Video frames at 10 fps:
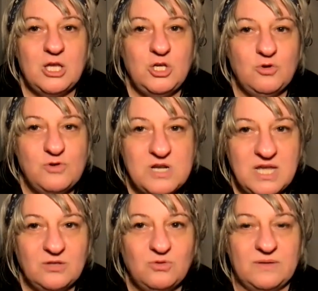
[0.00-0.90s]
you
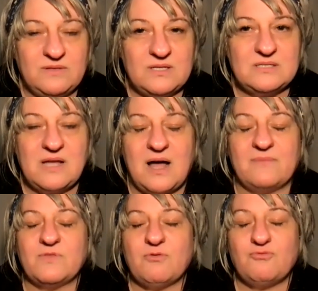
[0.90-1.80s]
need to
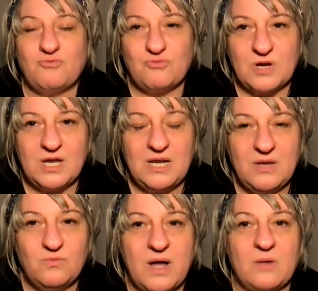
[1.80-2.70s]
understand
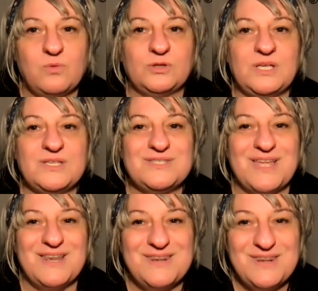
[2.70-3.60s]
really well what is
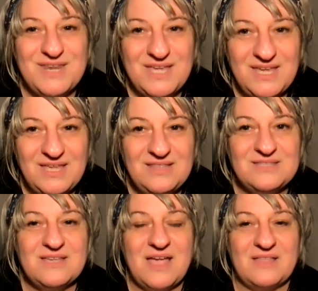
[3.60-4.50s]
the need
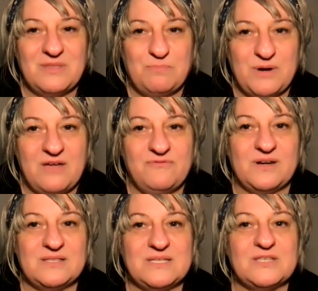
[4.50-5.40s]
and the
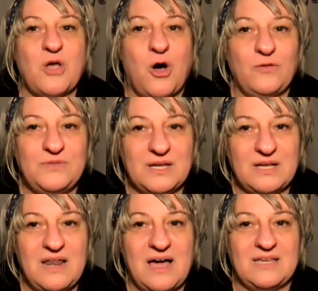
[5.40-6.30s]
preferences of the
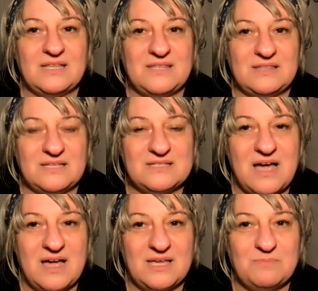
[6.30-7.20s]
client at the
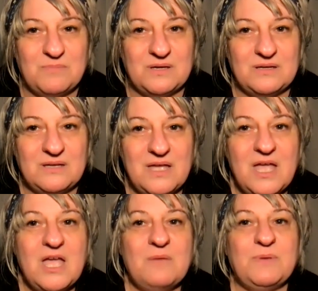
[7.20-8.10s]
time.
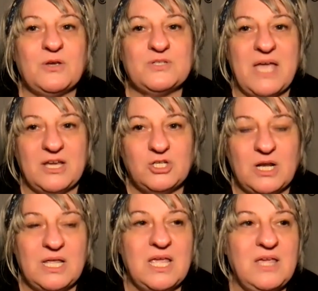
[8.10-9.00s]
Because
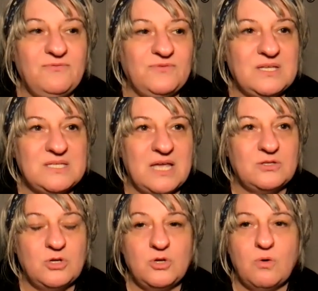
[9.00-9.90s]
actually, if they say
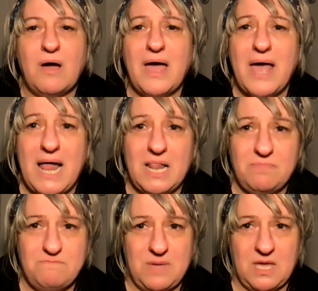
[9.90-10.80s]
to you,
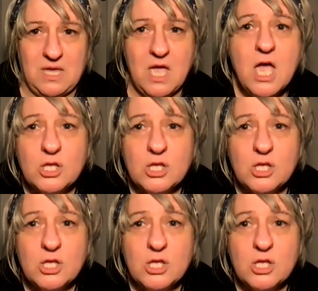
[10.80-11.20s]
help me